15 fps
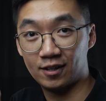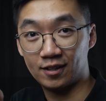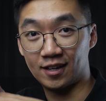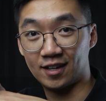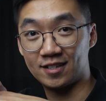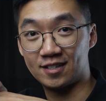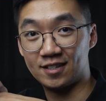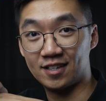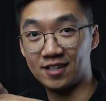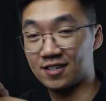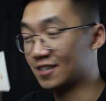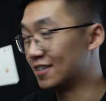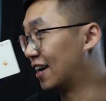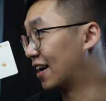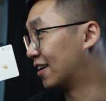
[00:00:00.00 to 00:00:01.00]
That's
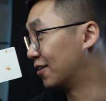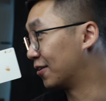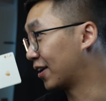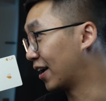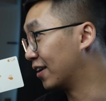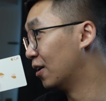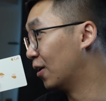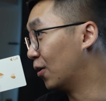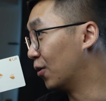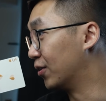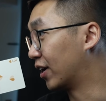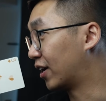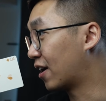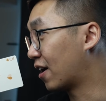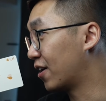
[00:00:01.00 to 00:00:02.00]
this. Yeah, okay. Hold
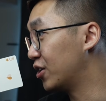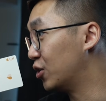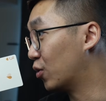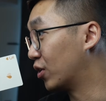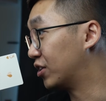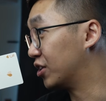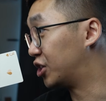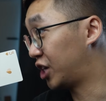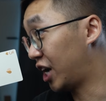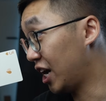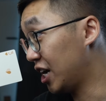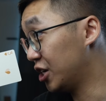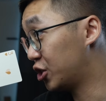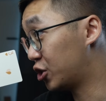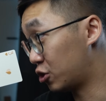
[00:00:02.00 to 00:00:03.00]
the card you want to
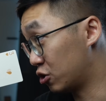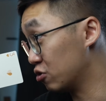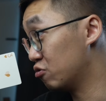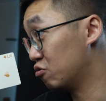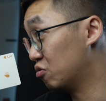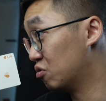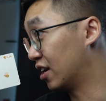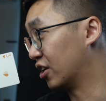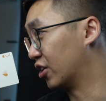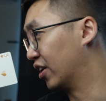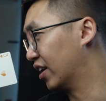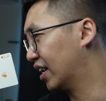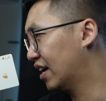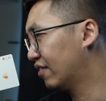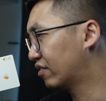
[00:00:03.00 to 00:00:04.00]
change to in your
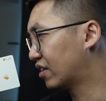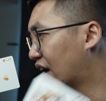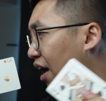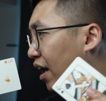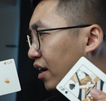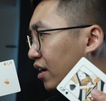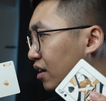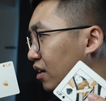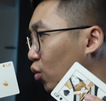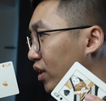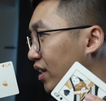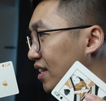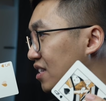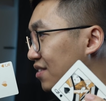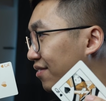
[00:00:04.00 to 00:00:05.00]
left hand
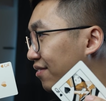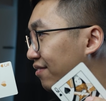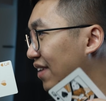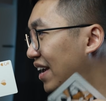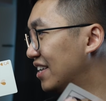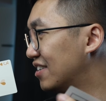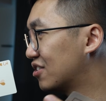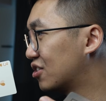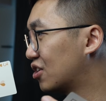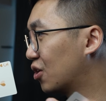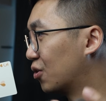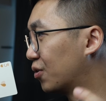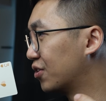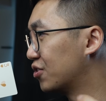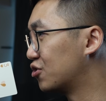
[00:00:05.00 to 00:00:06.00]
with its face
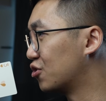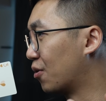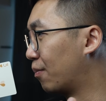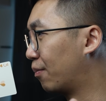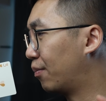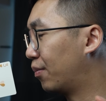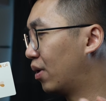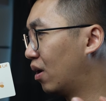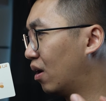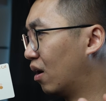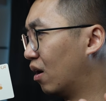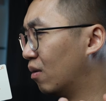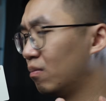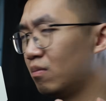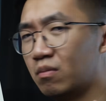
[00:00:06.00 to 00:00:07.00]
towards your
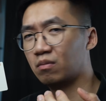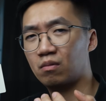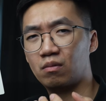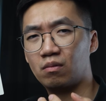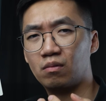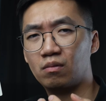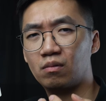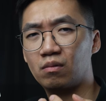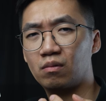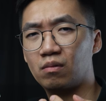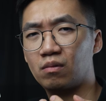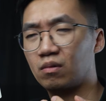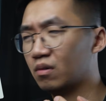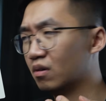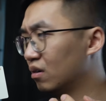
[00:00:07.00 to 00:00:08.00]
palm.
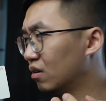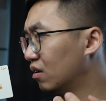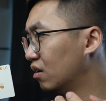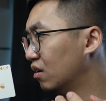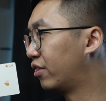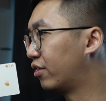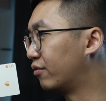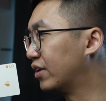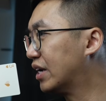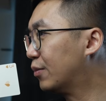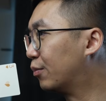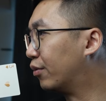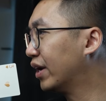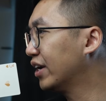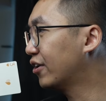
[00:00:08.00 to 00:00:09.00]
3.
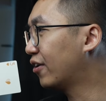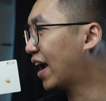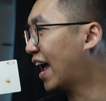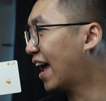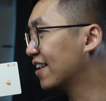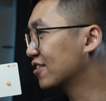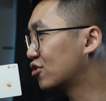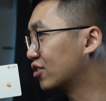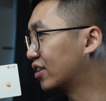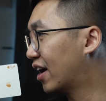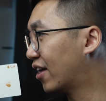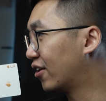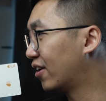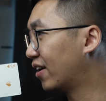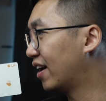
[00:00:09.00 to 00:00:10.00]
Bring your hands
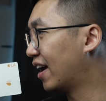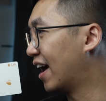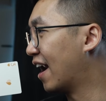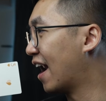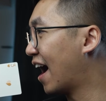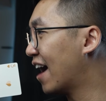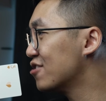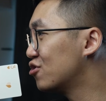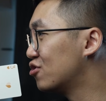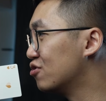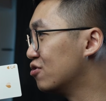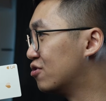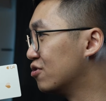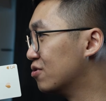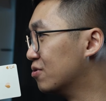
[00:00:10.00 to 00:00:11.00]
together, and as
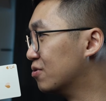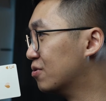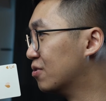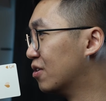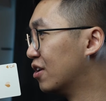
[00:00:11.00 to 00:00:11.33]
you do,